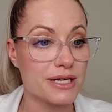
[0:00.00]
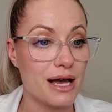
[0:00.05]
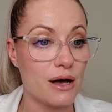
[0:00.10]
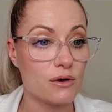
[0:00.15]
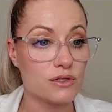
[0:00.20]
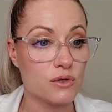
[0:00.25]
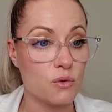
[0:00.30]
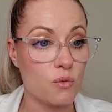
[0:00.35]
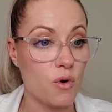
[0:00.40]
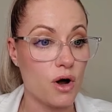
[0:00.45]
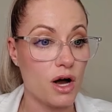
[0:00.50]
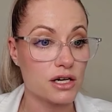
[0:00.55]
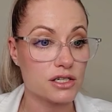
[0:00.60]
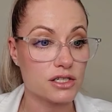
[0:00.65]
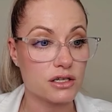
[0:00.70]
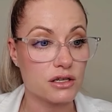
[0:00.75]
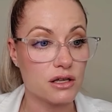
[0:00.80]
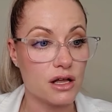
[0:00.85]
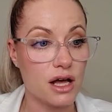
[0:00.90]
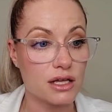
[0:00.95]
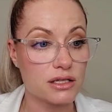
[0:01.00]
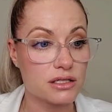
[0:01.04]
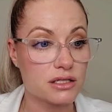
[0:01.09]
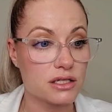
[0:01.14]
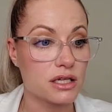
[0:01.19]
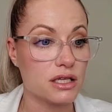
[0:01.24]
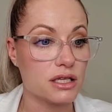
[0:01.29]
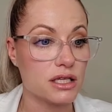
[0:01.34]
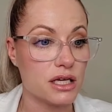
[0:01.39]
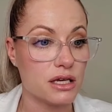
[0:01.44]
towels and washcloths
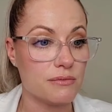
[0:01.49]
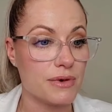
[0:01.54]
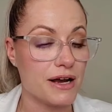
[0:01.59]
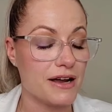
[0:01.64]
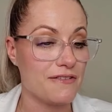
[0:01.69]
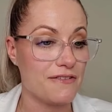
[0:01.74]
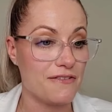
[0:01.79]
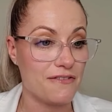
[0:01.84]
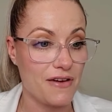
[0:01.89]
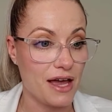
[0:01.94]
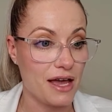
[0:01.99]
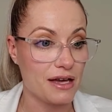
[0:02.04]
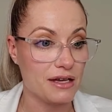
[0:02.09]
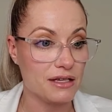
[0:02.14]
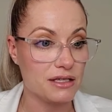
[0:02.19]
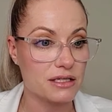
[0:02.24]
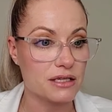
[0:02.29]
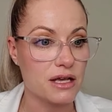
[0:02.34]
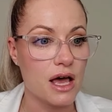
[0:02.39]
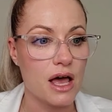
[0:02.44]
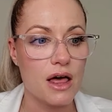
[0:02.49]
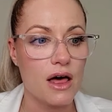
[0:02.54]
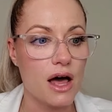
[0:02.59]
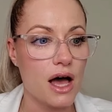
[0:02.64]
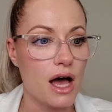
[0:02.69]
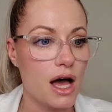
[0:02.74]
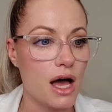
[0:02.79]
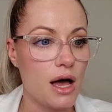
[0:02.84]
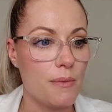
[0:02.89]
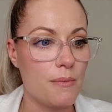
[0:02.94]
to clean my face
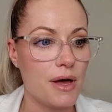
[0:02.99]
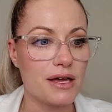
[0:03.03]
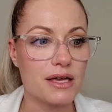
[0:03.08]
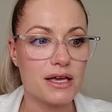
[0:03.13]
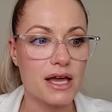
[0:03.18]
um,